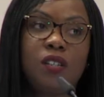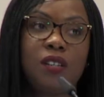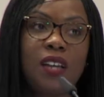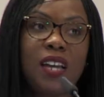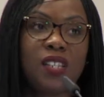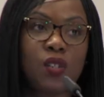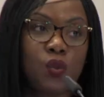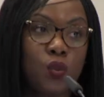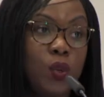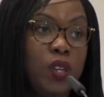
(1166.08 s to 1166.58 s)

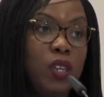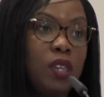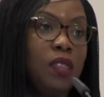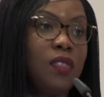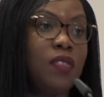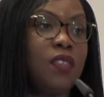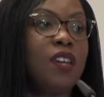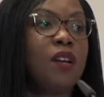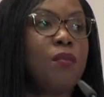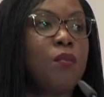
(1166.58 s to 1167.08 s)
as we
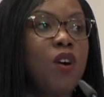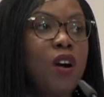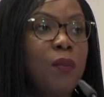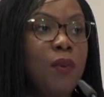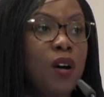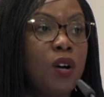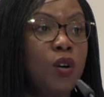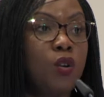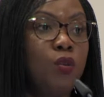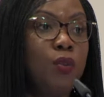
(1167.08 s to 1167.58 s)
think more
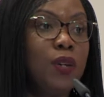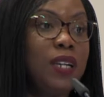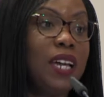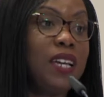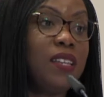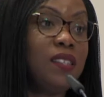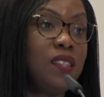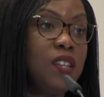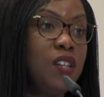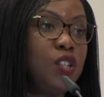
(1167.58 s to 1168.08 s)
about
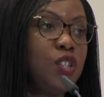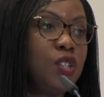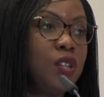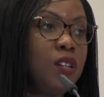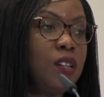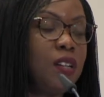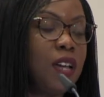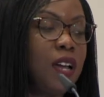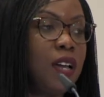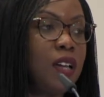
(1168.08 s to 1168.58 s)

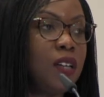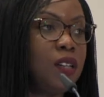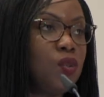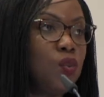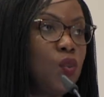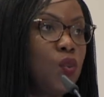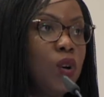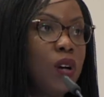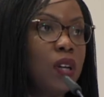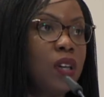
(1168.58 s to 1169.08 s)
globalization
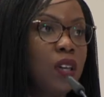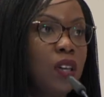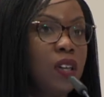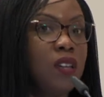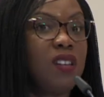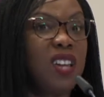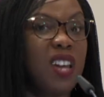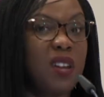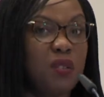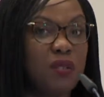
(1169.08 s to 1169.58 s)
and
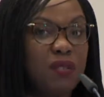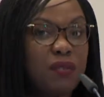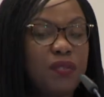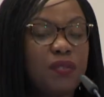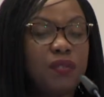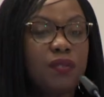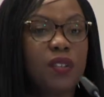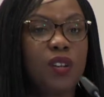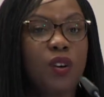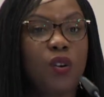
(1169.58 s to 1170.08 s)
working kind of
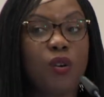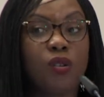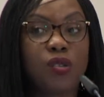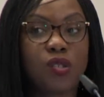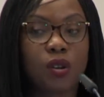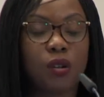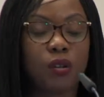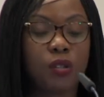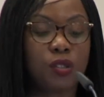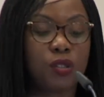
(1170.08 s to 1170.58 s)

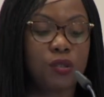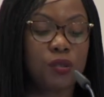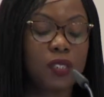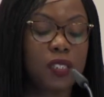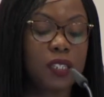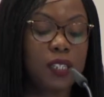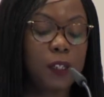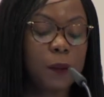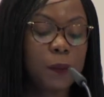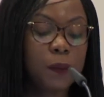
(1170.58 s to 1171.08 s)

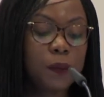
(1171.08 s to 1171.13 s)
cross-culturally.